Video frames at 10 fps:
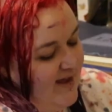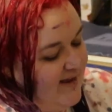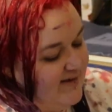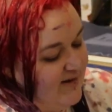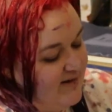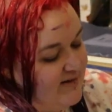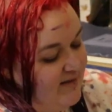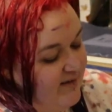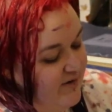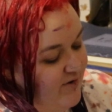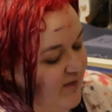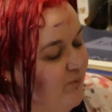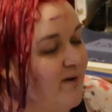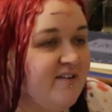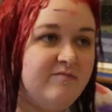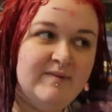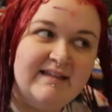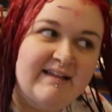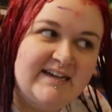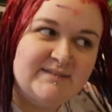and literally one of my
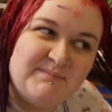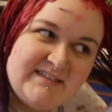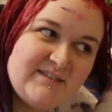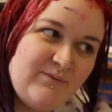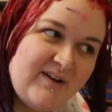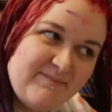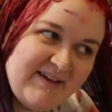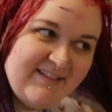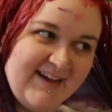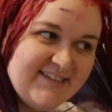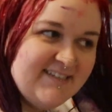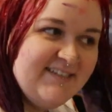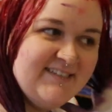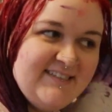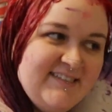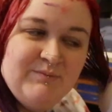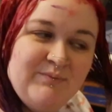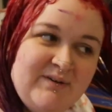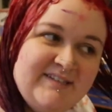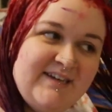classmates in one of my classes
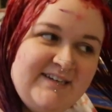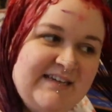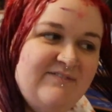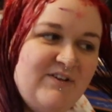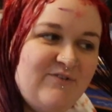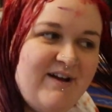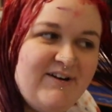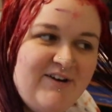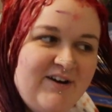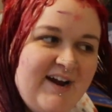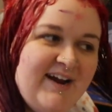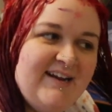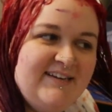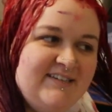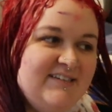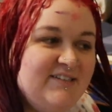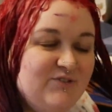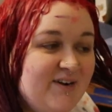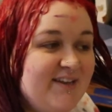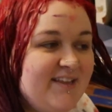was a TV writer and
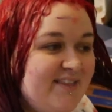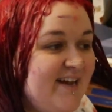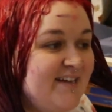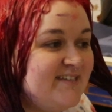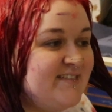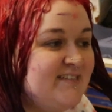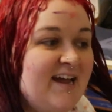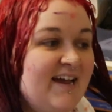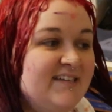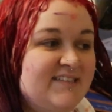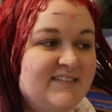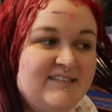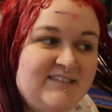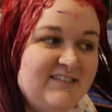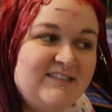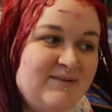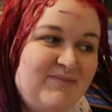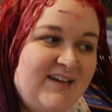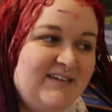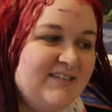joined the class as just
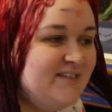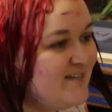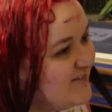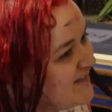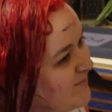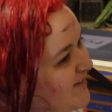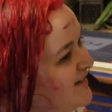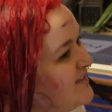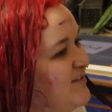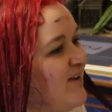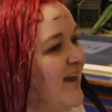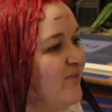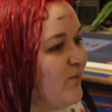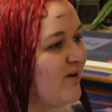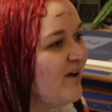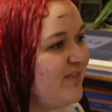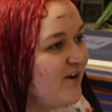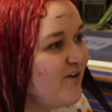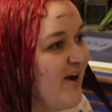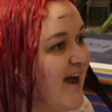something to do, something to kind of work on
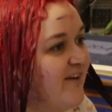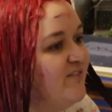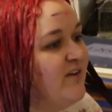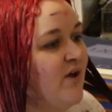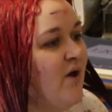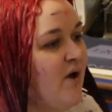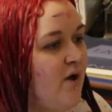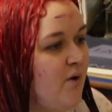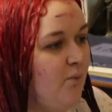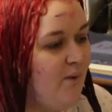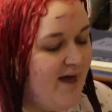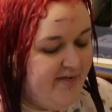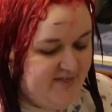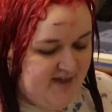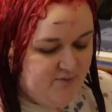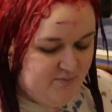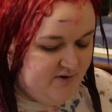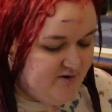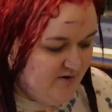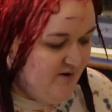their craft while they
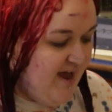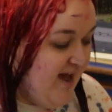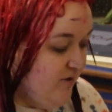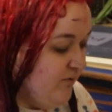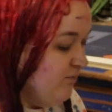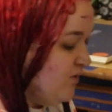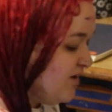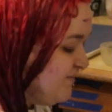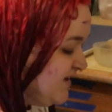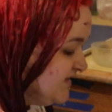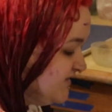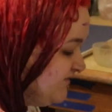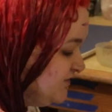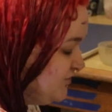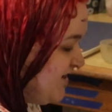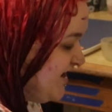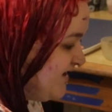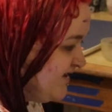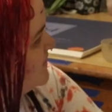were out of work because of the strike.